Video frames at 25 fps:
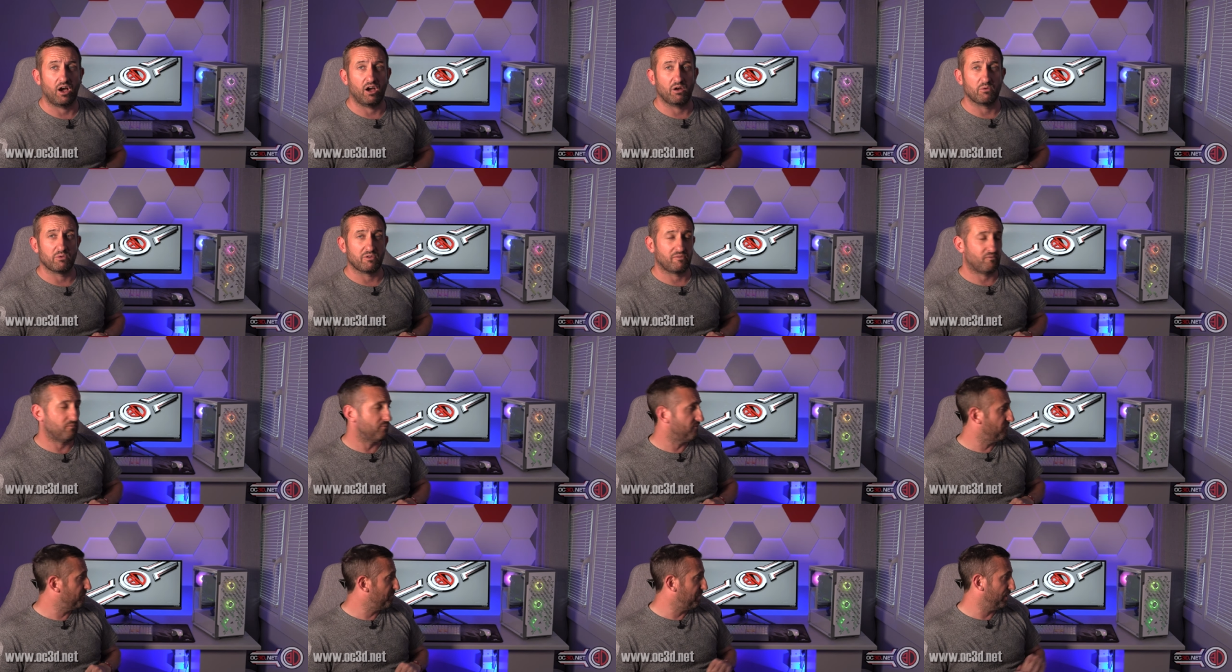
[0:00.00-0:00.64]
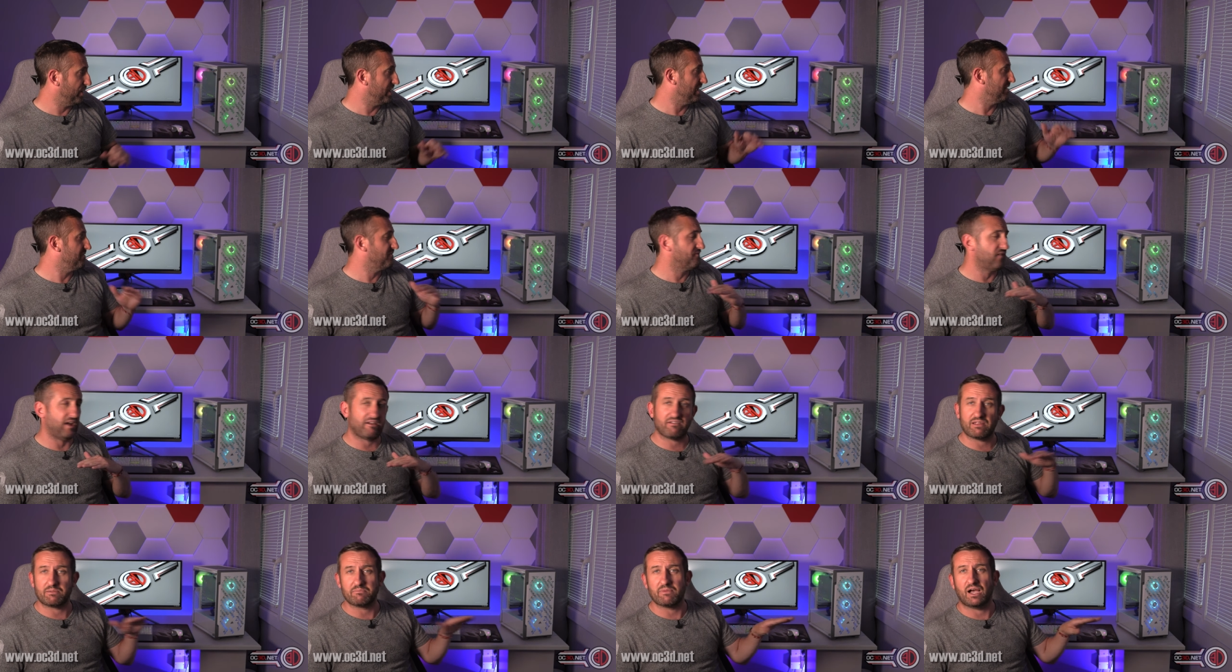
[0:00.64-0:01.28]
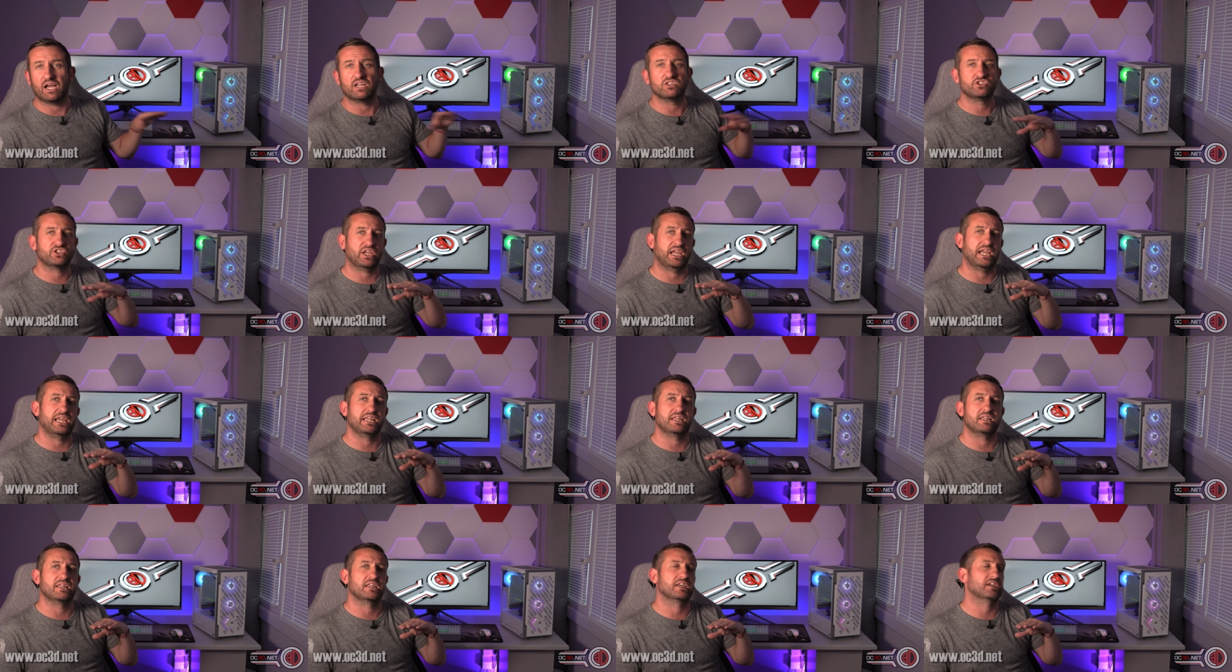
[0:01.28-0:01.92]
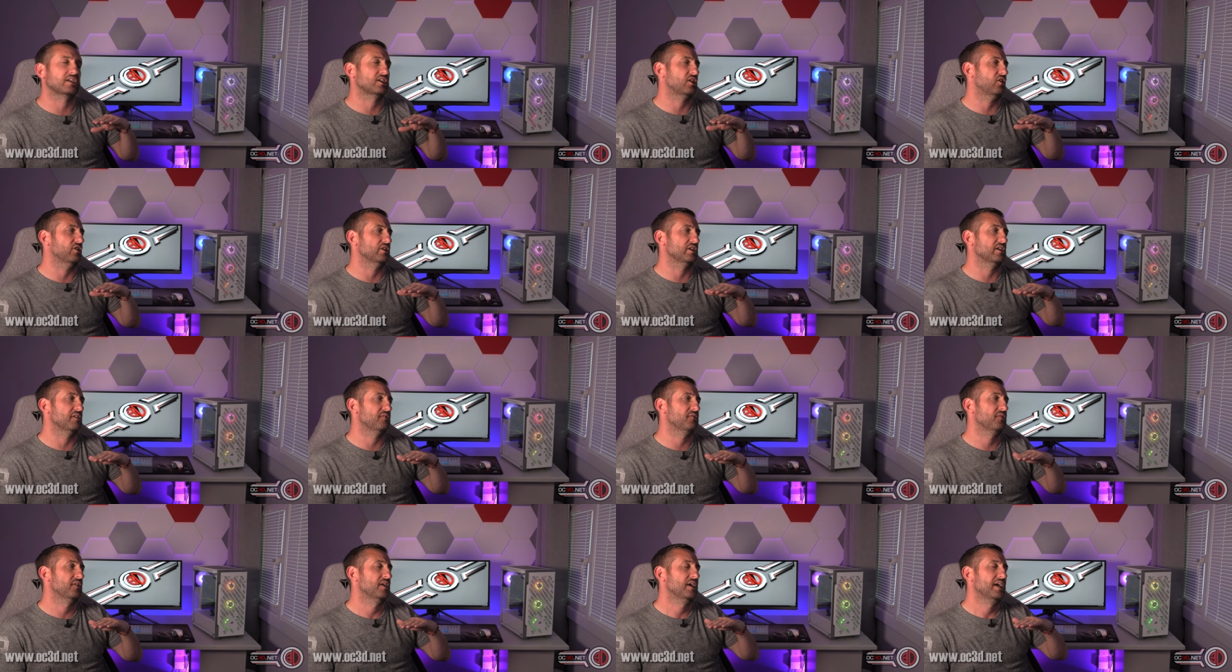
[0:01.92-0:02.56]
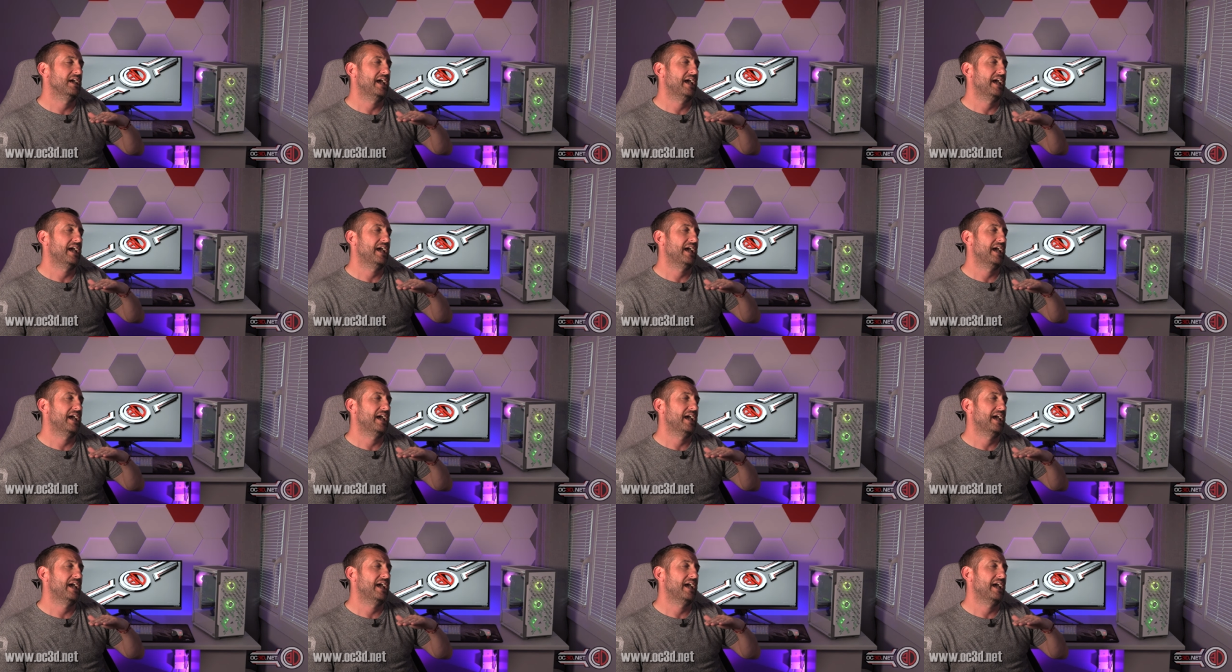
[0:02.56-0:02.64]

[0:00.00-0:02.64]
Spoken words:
I would put it very much in the kind of